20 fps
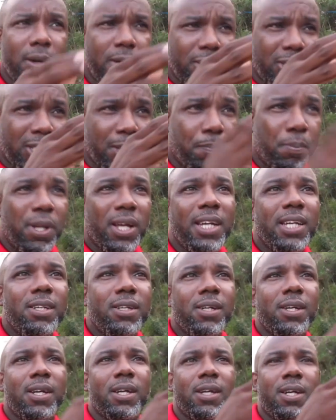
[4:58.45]
supply
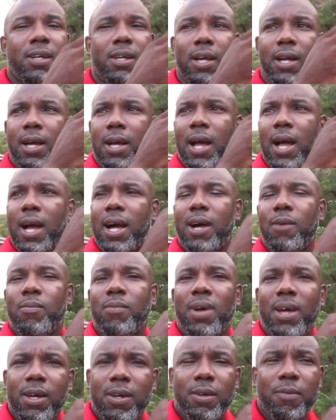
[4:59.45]

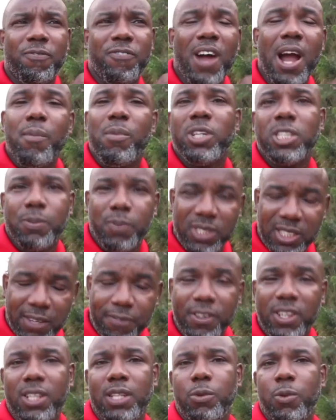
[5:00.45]
um, farmers
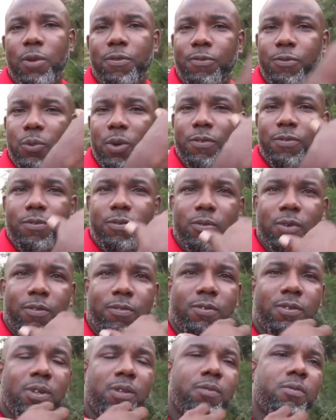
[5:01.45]
specifically with, with, with
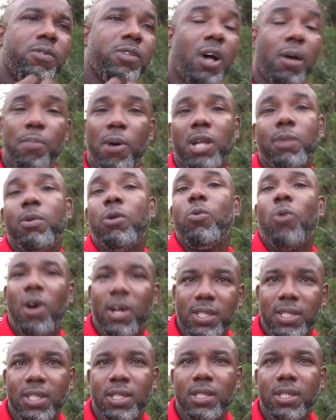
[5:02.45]
non-potable
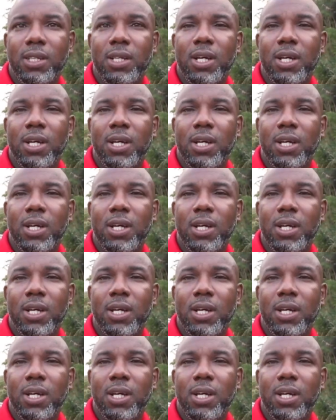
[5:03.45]
water,